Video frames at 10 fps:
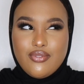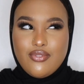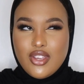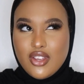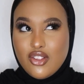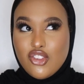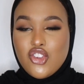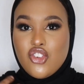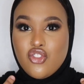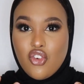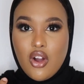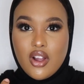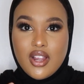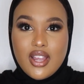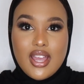feel
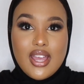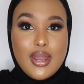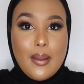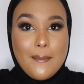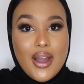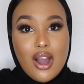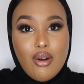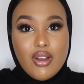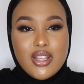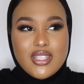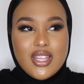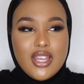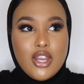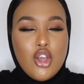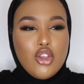strong and empowered
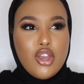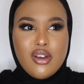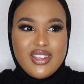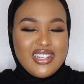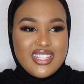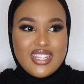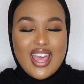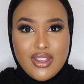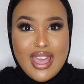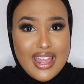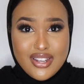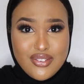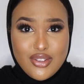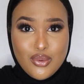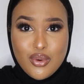and go into
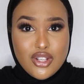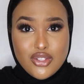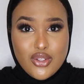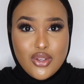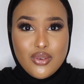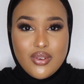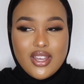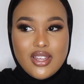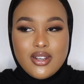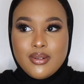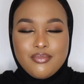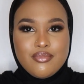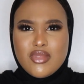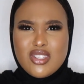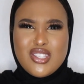anything you want to do and
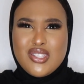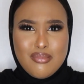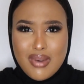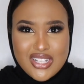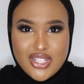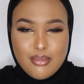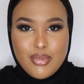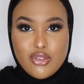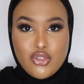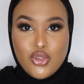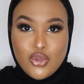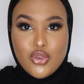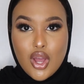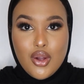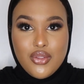smash it, because you
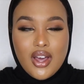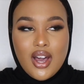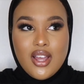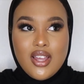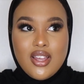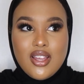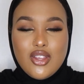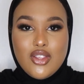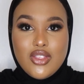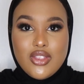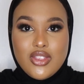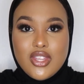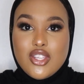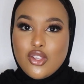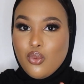know that
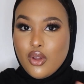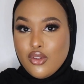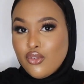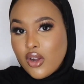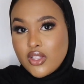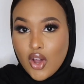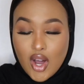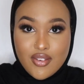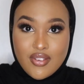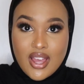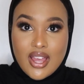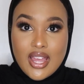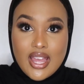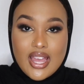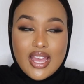this is what you've got to offer.
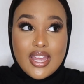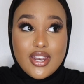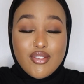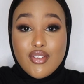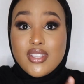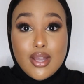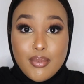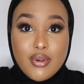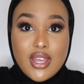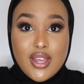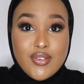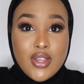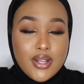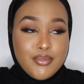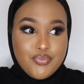And for example, if
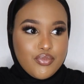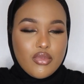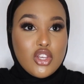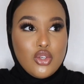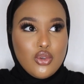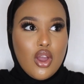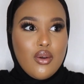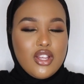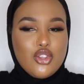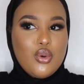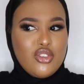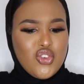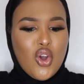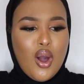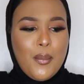you go into a
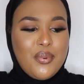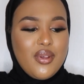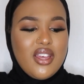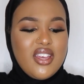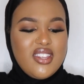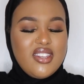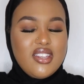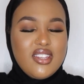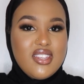job and